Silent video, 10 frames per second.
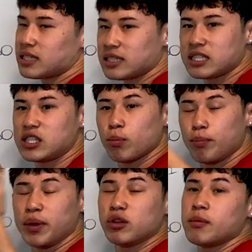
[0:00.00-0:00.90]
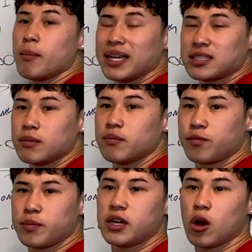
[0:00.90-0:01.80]
it's still building momentum,
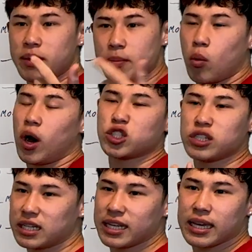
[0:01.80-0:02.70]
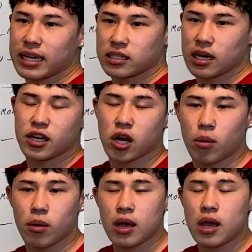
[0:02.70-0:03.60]
people watching, clicking, and
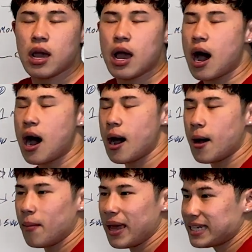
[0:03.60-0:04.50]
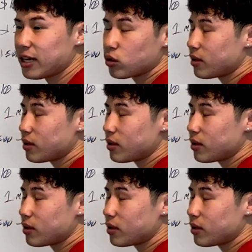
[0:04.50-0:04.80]
dealing with